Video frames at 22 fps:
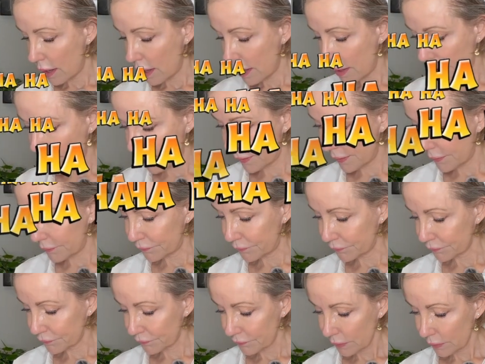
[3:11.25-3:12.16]

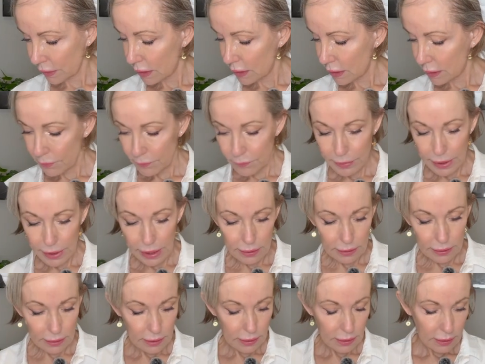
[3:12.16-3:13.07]

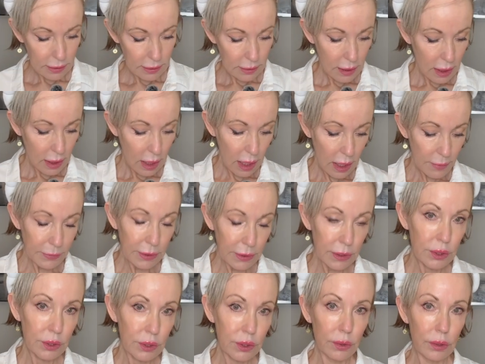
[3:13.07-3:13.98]
but I'm
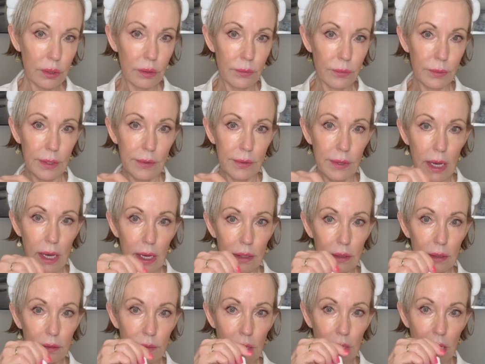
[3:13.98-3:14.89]
going to do it with
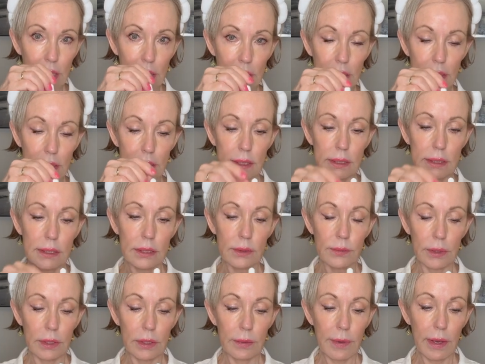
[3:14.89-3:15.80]
hyaluronic. This
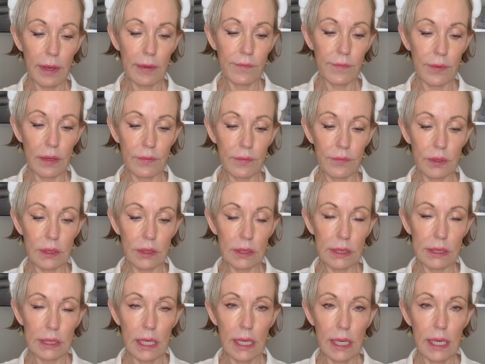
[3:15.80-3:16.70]
is one of my
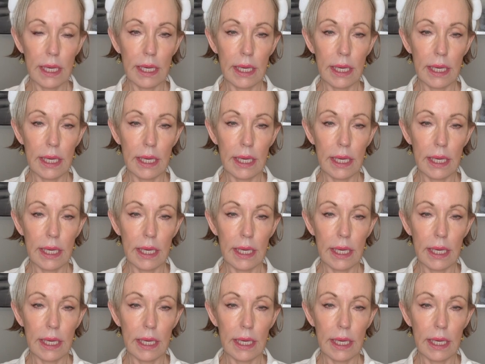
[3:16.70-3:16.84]
favorites.